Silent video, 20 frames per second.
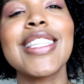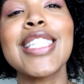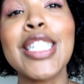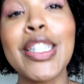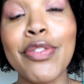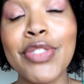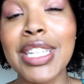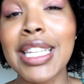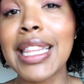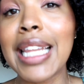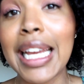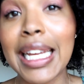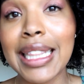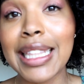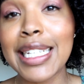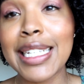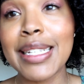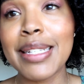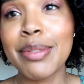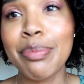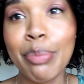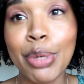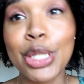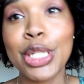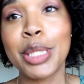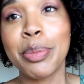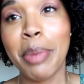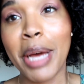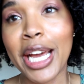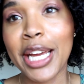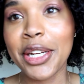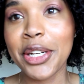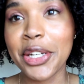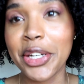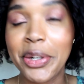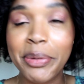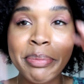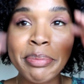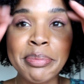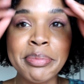It's enough to lightly
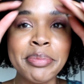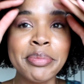perspire